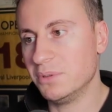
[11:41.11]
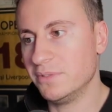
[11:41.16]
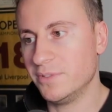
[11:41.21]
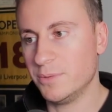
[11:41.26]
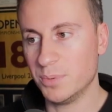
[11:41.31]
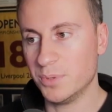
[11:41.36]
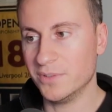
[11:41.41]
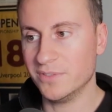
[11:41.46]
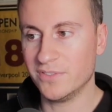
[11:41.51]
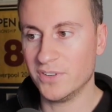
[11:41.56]
If you
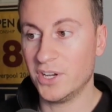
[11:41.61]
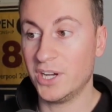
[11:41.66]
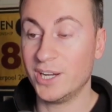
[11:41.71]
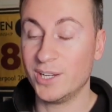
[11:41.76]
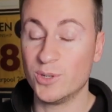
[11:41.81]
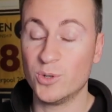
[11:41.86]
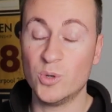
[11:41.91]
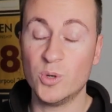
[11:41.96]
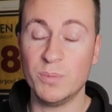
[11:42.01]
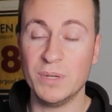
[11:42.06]
put
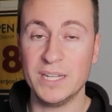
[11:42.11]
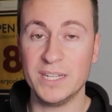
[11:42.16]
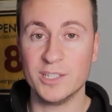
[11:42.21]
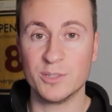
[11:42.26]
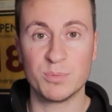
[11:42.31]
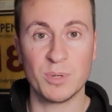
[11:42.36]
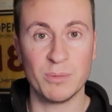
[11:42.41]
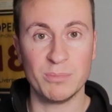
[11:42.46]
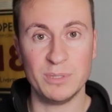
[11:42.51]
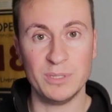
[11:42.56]
flying orb in, it's
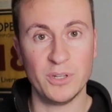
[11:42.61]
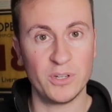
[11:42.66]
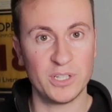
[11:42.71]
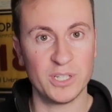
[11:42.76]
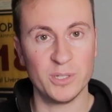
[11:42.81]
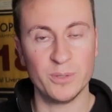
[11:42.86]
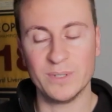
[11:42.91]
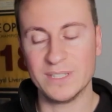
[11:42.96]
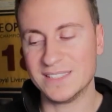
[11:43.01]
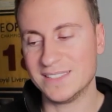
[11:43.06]
probably not
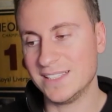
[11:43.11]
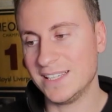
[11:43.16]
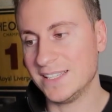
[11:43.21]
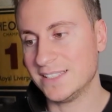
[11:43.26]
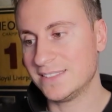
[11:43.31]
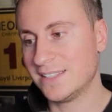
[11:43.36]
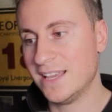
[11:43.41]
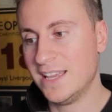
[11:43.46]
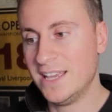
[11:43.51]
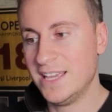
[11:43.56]
going to
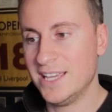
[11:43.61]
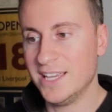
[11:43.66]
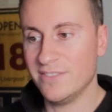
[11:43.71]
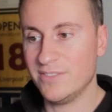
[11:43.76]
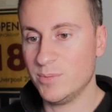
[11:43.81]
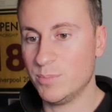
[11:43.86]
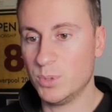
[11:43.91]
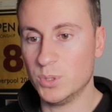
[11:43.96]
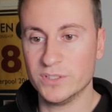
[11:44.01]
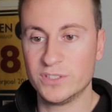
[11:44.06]
exist. If
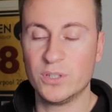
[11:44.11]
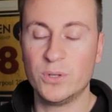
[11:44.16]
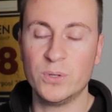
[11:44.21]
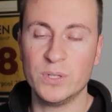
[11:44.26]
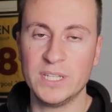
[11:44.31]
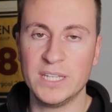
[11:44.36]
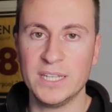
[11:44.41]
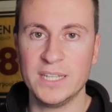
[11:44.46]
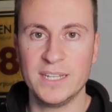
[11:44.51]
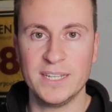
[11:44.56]
you put
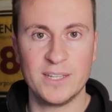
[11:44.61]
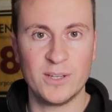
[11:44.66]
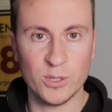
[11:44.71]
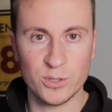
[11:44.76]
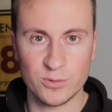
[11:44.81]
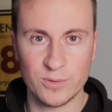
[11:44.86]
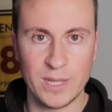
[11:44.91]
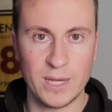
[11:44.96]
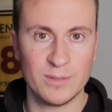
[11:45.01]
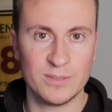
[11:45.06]
toy in, it
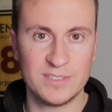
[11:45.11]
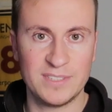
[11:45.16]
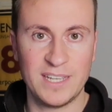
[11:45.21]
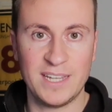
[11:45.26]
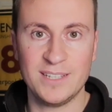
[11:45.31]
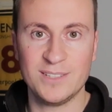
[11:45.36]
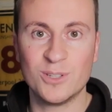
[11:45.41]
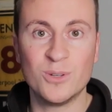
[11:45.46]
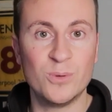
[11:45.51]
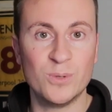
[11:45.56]
goes without
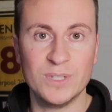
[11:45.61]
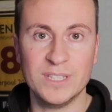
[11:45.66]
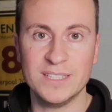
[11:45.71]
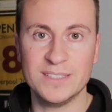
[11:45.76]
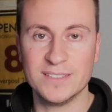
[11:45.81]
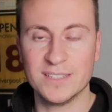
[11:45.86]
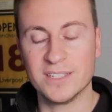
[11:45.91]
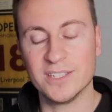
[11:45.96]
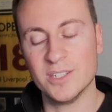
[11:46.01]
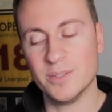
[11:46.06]
saying,
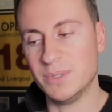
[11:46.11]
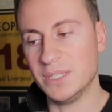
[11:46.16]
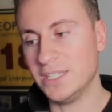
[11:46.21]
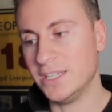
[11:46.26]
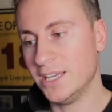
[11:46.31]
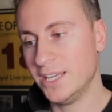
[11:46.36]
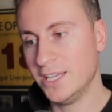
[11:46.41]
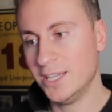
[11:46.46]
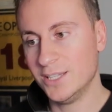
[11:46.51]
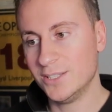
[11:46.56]
toys are going to be
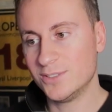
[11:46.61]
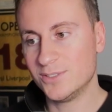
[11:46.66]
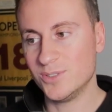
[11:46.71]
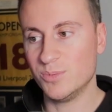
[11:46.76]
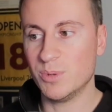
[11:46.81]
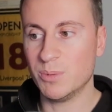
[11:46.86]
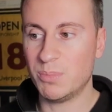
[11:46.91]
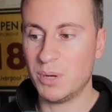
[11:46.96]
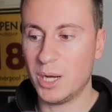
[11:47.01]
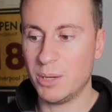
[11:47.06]

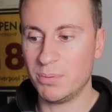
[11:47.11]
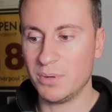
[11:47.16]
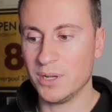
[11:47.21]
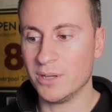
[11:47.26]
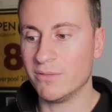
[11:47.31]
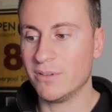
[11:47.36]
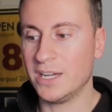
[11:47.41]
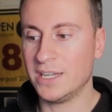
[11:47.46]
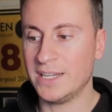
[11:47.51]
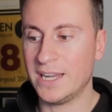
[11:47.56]
super popular
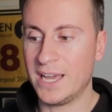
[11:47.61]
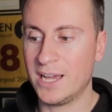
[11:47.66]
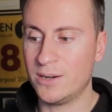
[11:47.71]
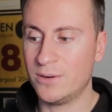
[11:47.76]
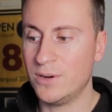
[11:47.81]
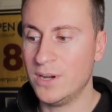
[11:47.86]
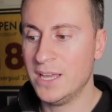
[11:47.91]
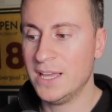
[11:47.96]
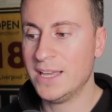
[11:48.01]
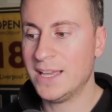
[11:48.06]
right
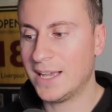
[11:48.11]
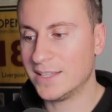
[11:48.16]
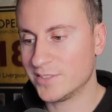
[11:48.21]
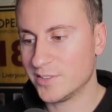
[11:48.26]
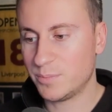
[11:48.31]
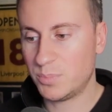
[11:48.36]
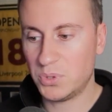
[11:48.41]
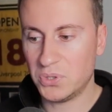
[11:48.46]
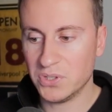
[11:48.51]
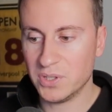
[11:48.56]
now. As
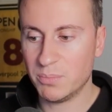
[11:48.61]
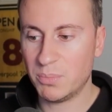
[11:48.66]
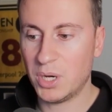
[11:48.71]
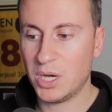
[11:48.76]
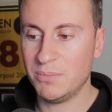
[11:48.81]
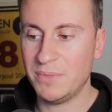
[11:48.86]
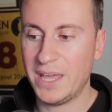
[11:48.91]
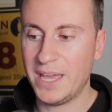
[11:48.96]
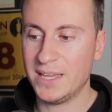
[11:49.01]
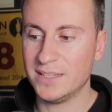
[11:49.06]
I've put at the
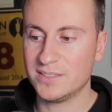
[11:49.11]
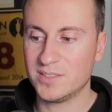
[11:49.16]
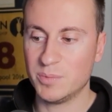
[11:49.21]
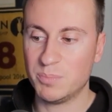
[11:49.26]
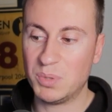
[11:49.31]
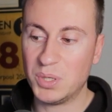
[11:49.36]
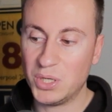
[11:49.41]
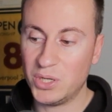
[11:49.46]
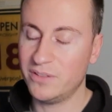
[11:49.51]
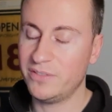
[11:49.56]
bottom there, it's the
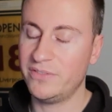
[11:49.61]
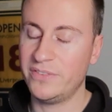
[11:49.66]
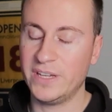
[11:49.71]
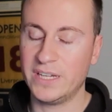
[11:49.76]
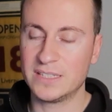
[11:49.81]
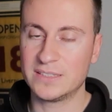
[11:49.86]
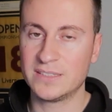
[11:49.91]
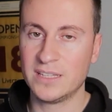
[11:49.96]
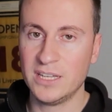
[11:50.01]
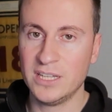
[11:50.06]

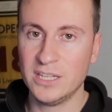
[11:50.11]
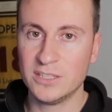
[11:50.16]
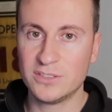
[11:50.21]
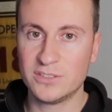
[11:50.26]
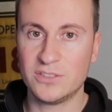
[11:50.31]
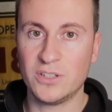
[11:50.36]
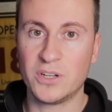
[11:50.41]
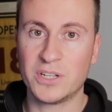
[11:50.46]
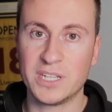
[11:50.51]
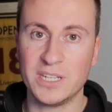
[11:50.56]
perfect
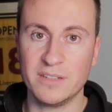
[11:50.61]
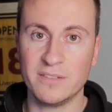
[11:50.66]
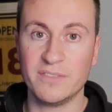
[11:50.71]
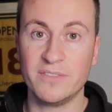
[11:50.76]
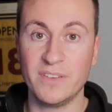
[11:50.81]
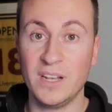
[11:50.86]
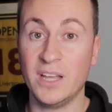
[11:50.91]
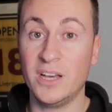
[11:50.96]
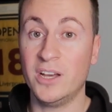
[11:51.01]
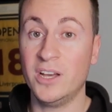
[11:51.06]
stocking
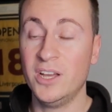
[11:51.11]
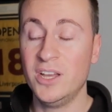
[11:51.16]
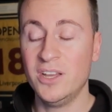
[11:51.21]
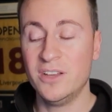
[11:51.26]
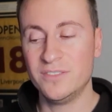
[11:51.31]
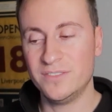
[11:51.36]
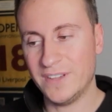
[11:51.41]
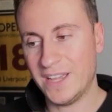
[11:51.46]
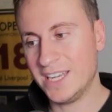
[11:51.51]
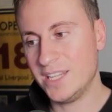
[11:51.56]
filler
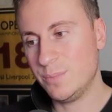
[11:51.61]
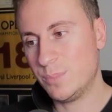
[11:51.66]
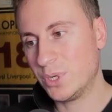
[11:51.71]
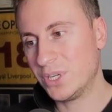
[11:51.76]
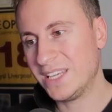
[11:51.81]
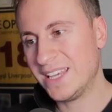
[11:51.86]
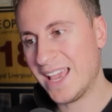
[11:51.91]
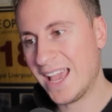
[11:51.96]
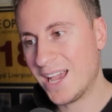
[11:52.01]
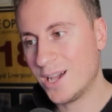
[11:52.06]
for
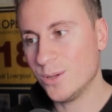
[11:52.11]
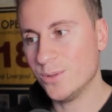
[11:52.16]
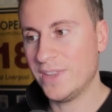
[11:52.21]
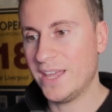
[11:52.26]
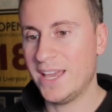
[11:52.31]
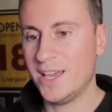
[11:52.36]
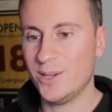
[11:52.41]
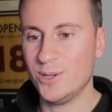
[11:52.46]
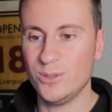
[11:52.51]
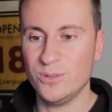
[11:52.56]
anybody out
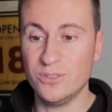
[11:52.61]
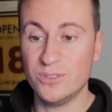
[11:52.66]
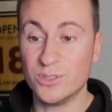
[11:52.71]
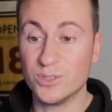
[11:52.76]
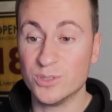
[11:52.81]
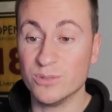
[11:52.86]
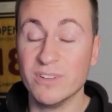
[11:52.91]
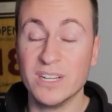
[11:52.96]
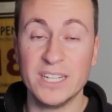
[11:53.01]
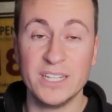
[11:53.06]
there who
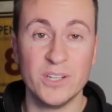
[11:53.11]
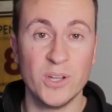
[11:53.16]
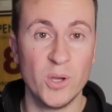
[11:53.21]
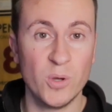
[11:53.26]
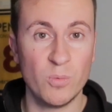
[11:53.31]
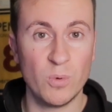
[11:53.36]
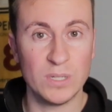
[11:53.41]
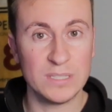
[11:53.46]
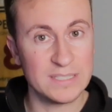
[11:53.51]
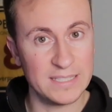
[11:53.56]
doesn't really know
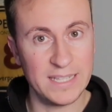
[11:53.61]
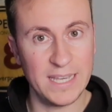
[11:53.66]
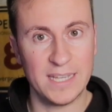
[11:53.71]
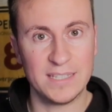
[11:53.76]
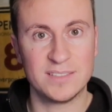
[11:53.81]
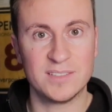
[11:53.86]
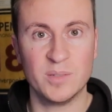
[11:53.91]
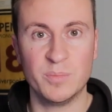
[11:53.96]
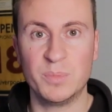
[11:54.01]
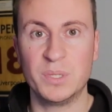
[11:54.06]
what to get
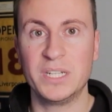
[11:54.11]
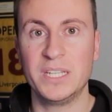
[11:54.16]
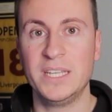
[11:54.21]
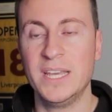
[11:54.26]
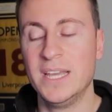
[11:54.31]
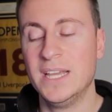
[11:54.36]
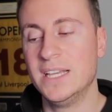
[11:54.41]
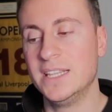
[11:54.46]
somebody.